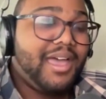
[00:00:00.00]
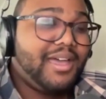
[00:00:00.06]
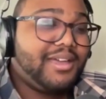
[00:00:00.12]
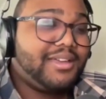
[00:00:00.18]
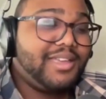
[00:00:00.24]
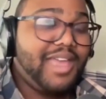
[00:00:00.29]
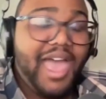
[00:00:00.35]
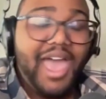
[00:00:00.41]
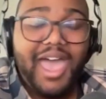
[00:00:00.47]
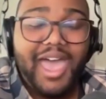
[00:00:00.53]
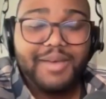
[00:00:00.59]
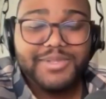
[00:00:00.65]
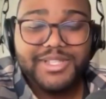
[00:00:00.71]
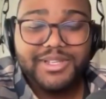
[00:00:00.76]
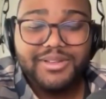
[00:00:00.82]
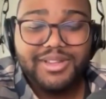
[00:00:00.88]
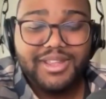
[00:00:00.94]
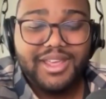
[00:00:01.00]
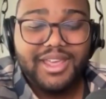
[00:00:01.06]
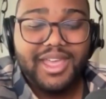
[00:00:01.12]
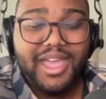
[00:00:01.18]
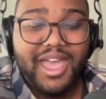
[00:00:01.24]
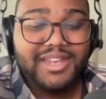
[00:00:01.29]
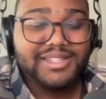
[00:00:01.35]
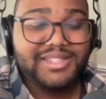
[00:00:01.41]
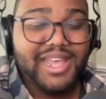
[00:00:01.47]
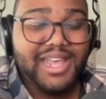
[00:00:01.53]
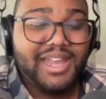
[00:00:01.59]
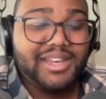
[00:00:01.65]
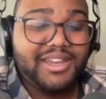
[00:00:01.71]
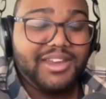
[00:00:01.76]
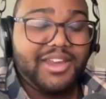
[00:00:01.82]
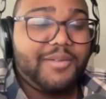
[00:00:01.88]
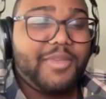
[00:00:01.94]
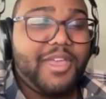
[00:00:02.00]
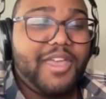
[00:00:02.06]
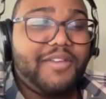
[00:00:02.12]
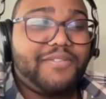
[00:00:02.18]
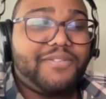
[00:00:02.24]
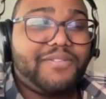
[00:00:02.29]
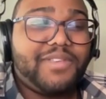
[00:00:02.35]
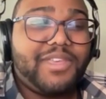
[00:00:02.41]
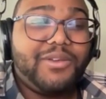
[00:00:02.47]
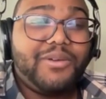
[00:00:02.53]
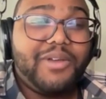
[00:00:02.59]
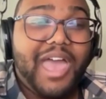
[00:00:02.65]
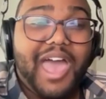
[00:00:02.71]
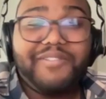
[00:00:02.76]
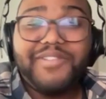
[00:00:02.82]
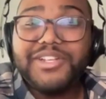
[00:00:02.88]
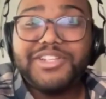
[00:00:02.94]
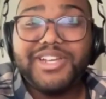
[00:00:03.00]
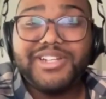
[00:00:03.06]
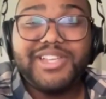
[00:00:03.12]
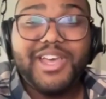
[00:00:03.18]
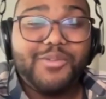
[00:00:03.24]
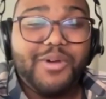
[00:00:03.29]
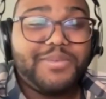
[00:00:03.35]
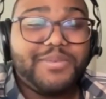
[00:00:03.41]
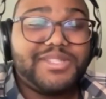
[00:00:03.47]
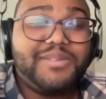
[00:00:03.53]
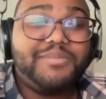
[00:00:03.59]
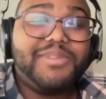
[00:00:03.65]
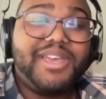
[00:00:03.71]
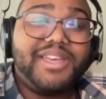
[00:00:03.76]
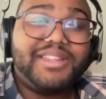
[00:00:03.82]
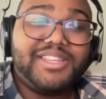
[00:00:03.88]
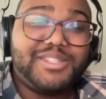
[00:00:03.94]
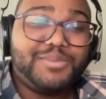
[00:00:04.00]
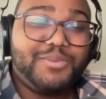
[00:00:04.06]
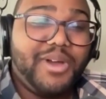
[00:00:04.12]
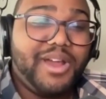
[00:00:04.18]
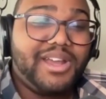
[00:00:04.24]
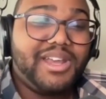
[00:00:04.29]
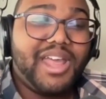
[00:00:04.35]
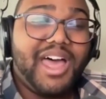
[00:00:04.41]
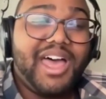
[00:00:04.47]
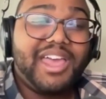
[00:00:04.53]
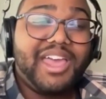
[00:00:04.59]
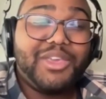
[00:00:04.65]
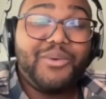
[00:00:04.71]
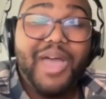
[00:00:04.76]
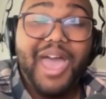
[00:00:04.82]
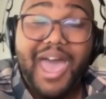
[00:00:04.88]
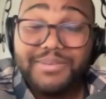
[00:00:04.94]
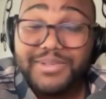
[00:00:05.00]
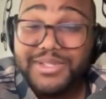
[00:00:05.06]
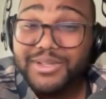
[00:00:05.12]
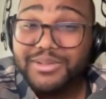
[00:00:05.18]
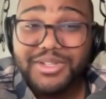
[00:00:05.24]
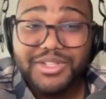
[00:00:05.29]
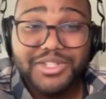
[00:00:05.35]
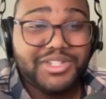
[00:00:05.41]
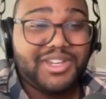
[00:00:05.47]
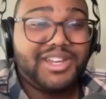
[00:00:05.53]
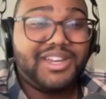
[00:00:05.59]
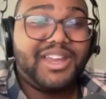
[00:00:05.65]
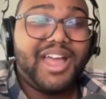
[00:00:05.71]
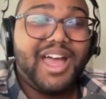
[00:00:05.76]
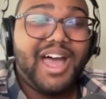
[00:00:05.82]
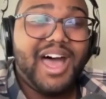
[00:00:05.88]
Yeah, absolutely. It's that, if you haven't checked out WebAssembly at this point, you absolutely should.